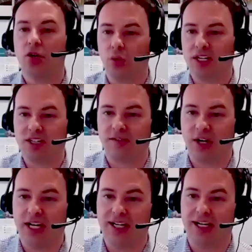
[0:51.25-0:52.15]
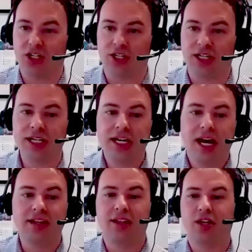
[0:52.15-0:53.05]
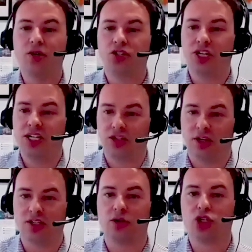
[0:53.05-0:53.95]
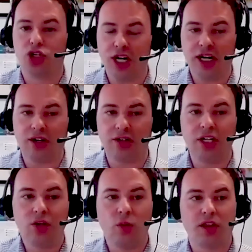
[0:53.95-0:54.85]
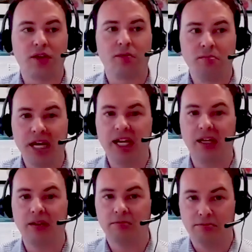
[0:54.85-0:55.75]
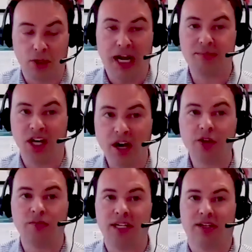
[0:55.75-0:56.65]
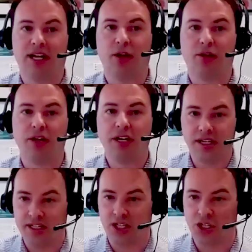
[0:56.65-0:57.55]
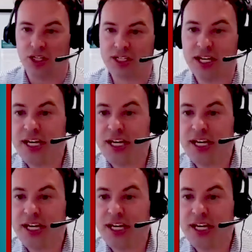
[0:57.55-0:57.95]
risk for ADHD, and that those genes are also shared with many perhaps other mental health conditions.